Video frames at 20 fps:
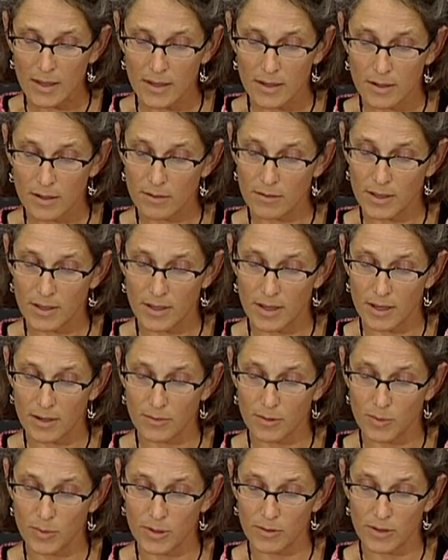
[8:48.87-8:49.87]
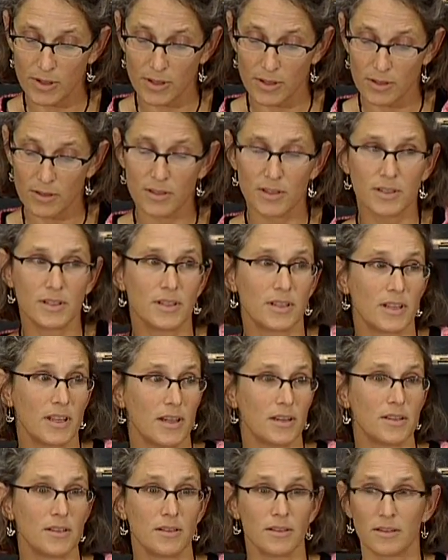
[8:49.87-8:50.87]
you know, we thought it would be really good to
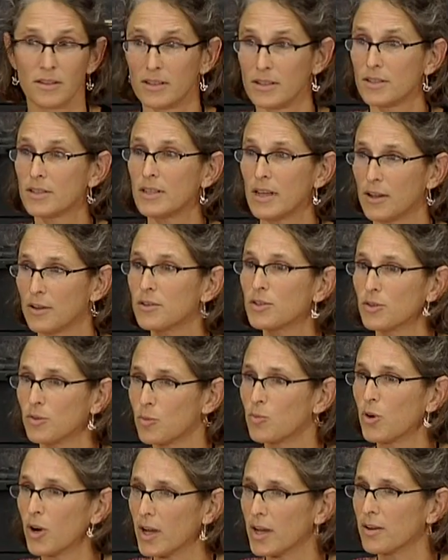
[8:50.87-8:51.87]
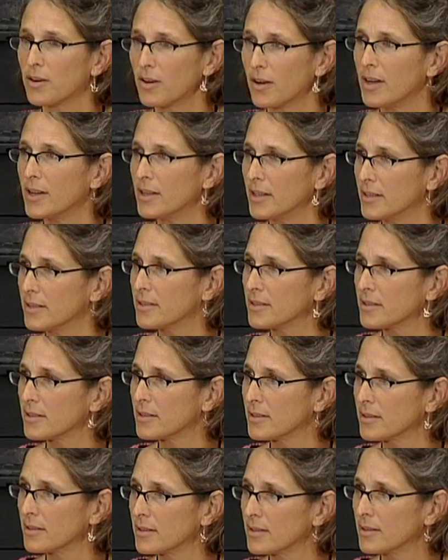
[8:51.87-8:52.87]
get this out to a broader
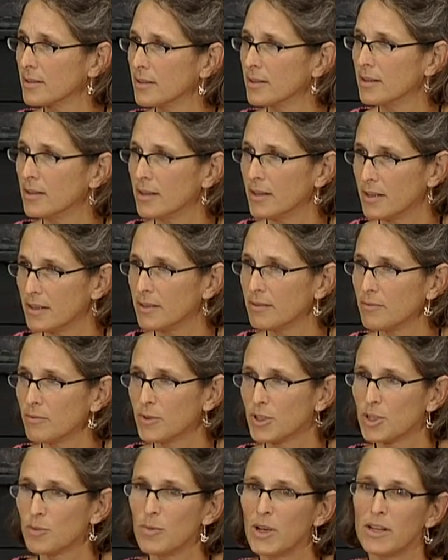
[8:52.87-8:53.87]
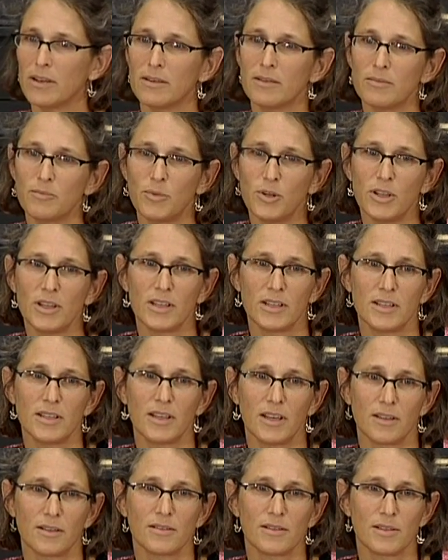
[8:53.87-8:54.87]
audience and which meant putting it
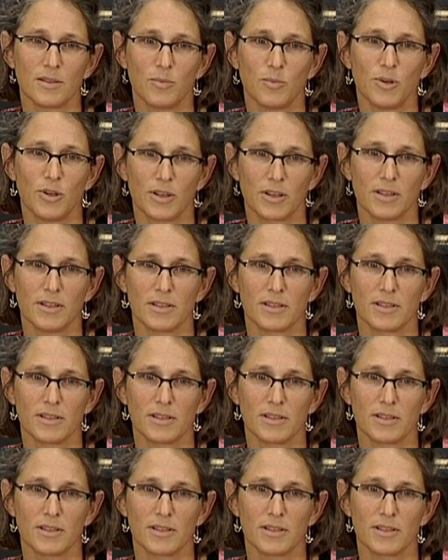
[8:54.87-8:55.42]
together as a book.